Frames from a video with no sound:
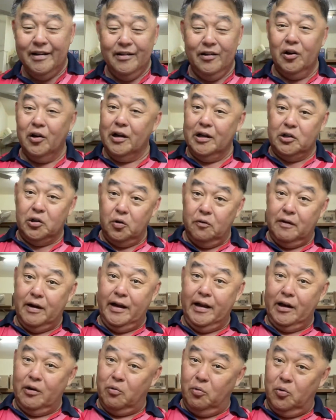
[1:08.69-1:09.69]
not the shofar
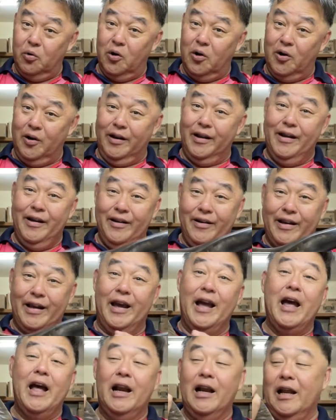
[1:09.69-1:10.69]
yet, Kudu horn.
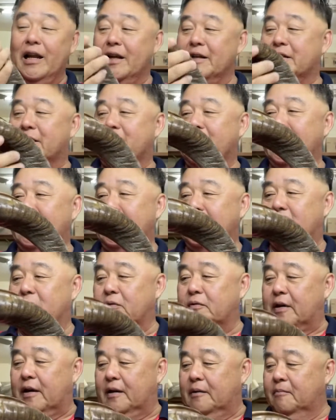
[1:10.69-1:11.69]
Okay, let us see this
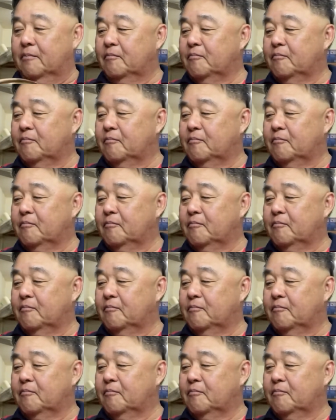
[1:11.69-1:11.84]
shofar.